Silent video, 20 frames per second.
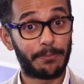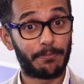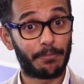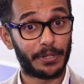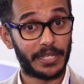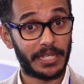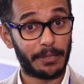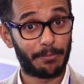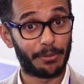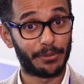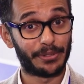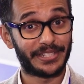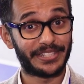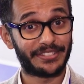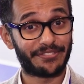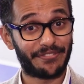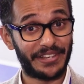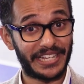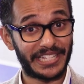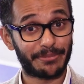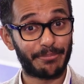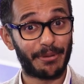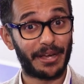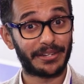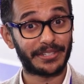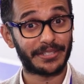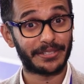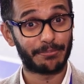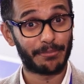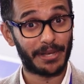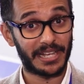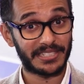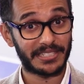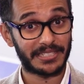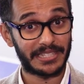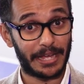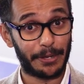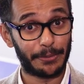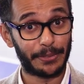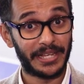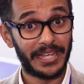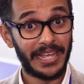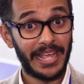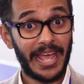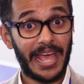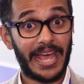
pulled his face mask down,